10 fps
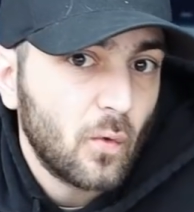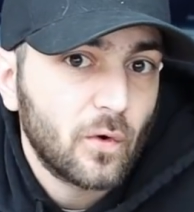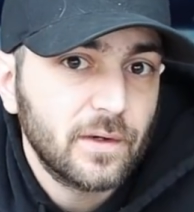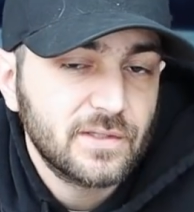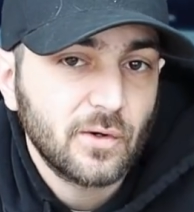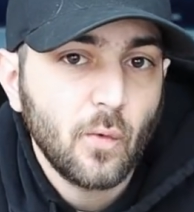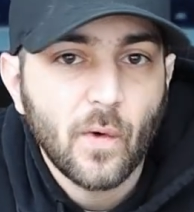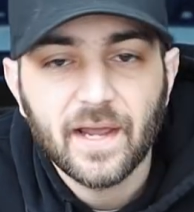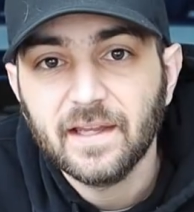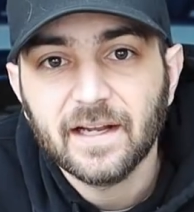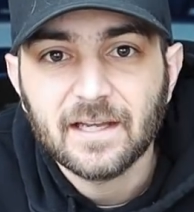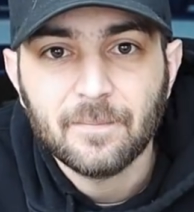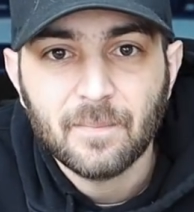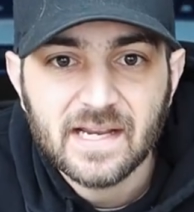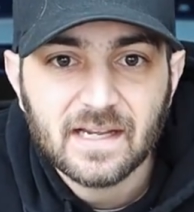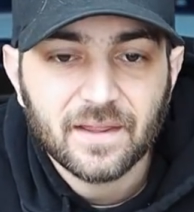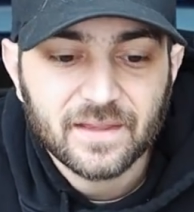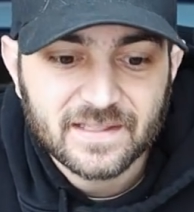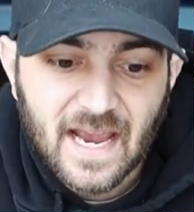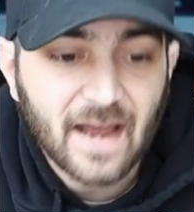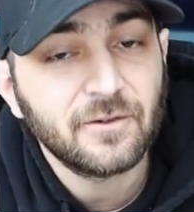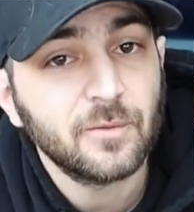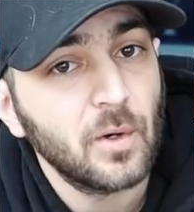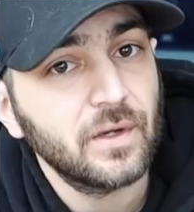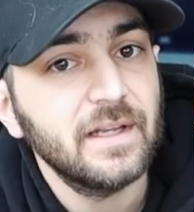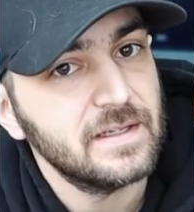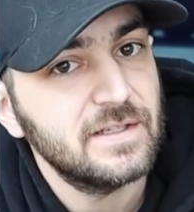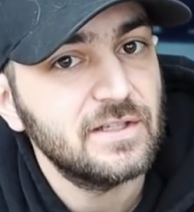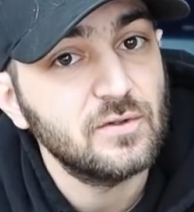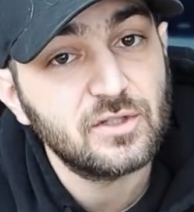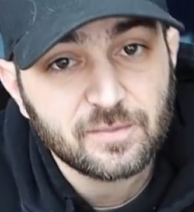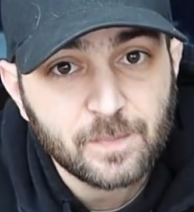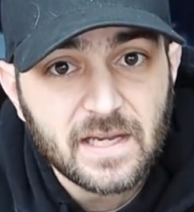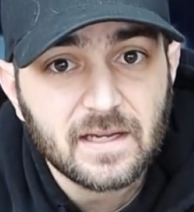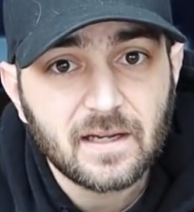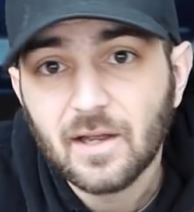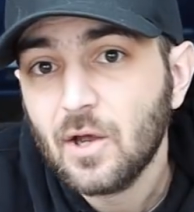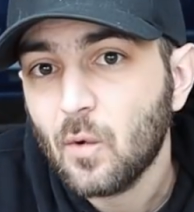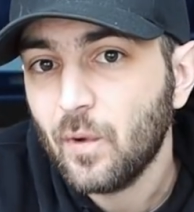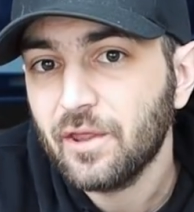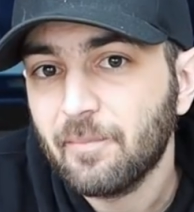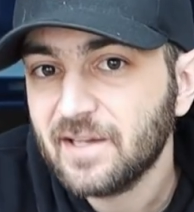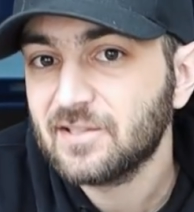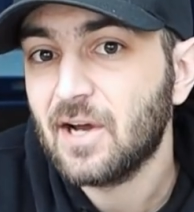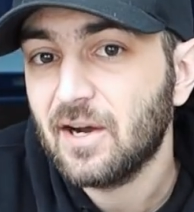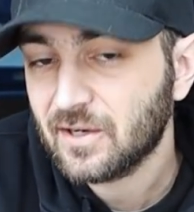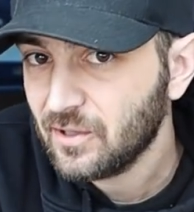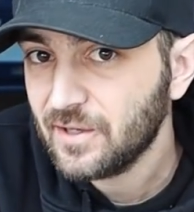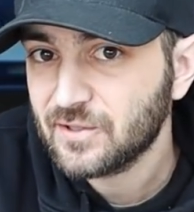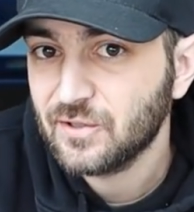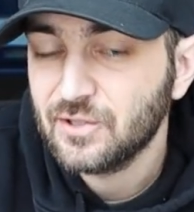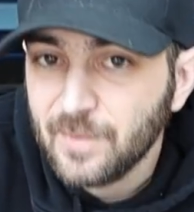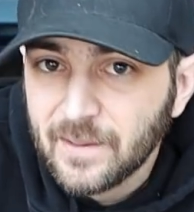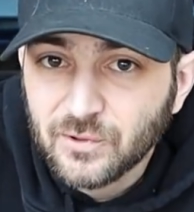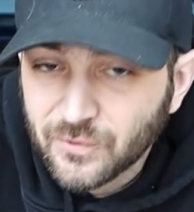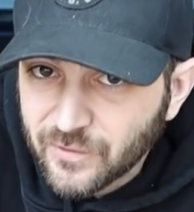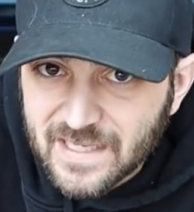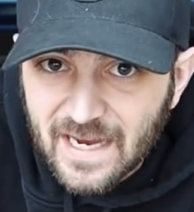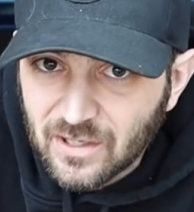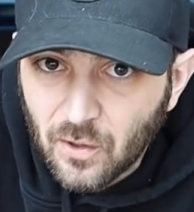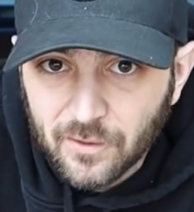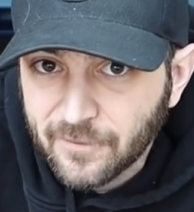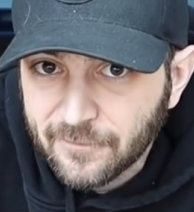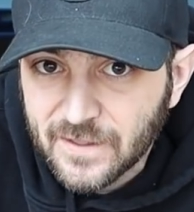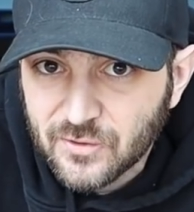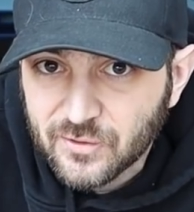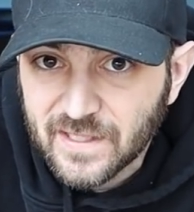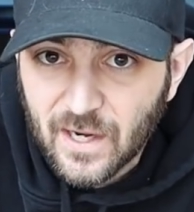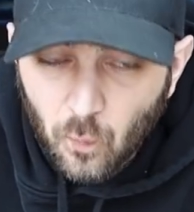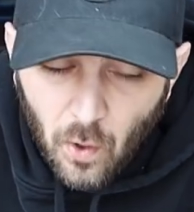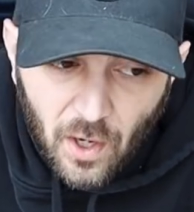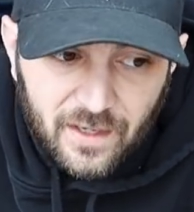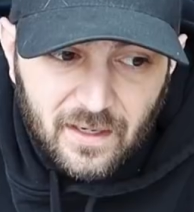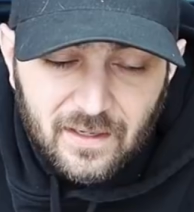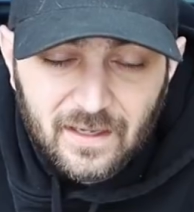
or is there a way that I can make this aftermarket E C U speak with my stock cluster to be able to retain all of the features that I want?